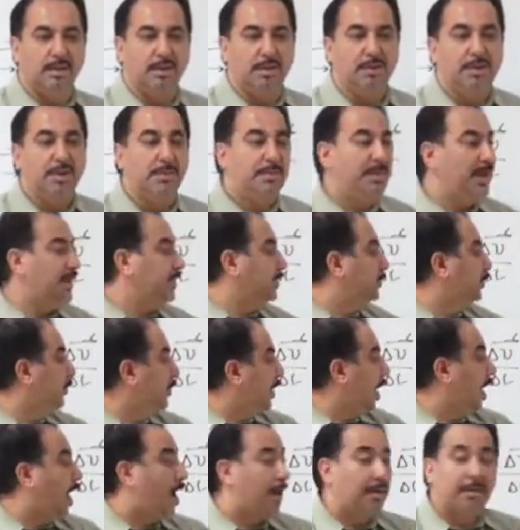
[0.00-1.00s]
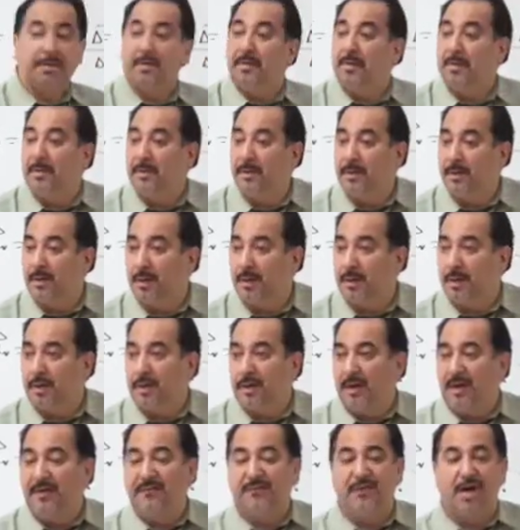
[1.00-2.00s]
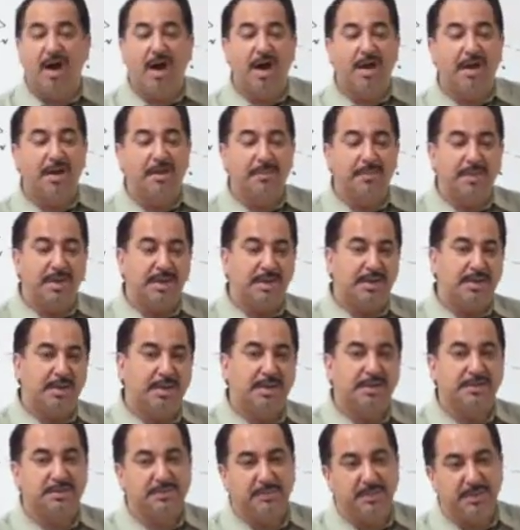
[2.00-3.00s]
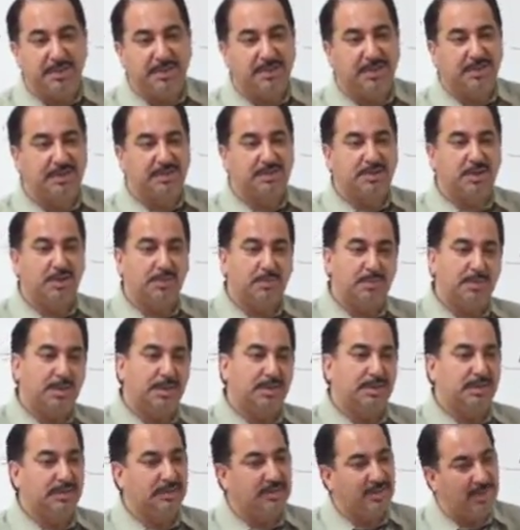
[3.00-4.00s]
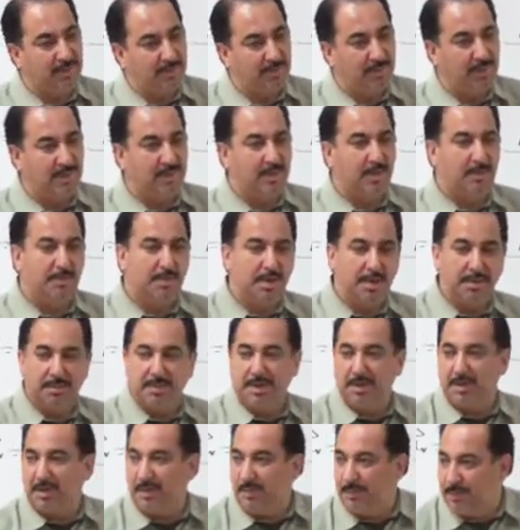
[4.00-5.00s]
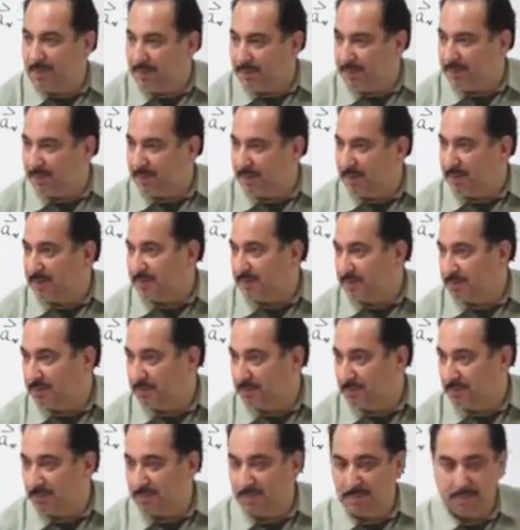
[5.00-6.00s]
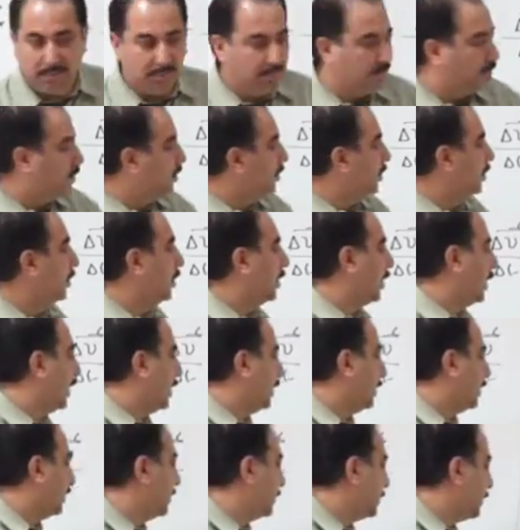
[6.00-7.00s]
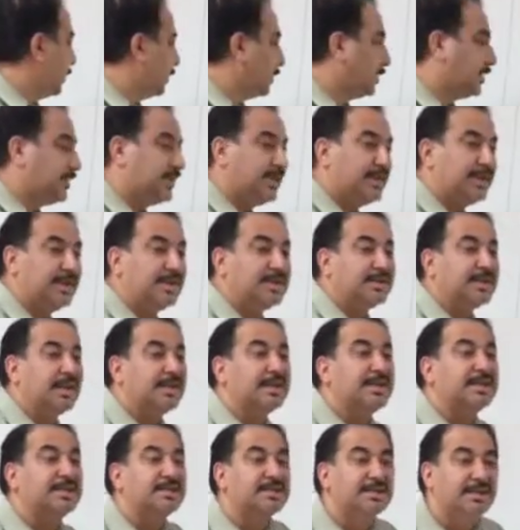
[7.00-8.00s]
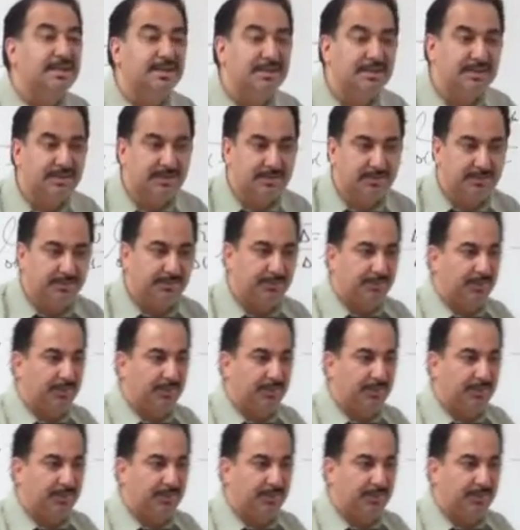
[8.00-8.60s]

Depends on R. If R in meter is meter, centimeter, centimeter, millimeter, millimeter, yes? Okay, so C is a distance.